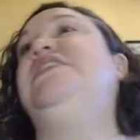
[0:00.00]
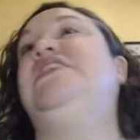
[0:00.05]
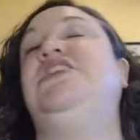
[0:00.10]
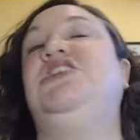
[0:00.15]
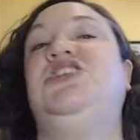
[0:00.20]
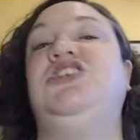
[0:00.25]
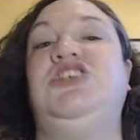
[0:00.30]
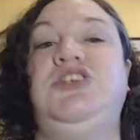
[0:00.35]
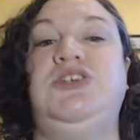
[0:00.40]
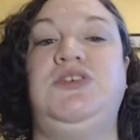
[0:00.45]

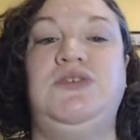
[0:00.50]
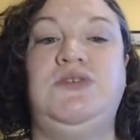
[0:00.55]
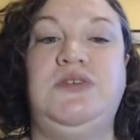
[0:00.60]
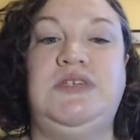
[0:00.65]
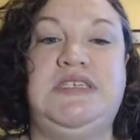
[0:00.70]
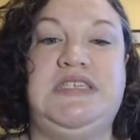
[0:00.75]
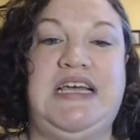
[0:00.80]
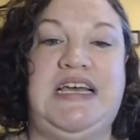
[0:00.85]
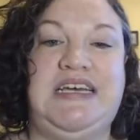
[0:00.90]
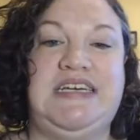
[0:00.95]

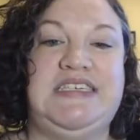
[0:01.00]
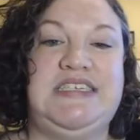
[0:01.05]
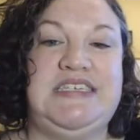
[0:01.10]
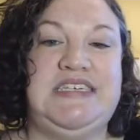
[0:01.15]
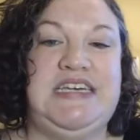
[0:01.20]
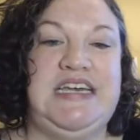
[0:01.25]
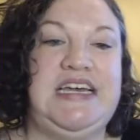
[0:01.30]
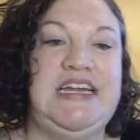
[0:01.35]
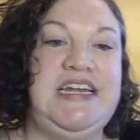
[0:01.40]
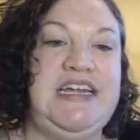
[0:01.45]
issues like
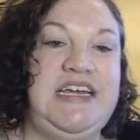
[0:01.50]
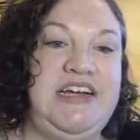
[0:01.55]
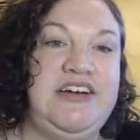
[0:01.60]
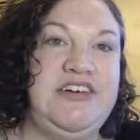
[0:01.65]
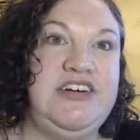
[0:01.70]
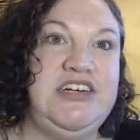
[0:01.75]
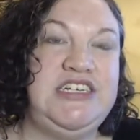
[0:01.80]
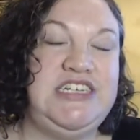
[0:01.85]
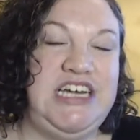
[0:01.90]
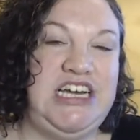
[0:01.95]
skin
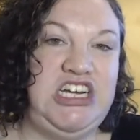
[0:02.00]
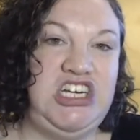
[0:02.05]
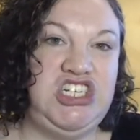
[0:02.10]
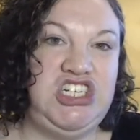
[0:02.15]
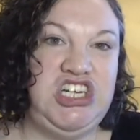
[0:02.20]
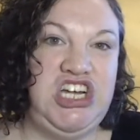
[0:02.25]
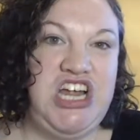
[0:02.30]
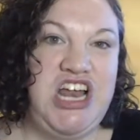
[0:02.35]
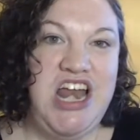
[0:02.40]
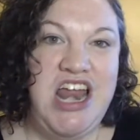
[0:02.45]

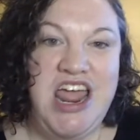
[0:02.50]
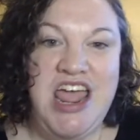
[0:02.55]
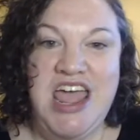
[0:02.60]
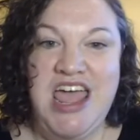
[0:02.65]
irritation.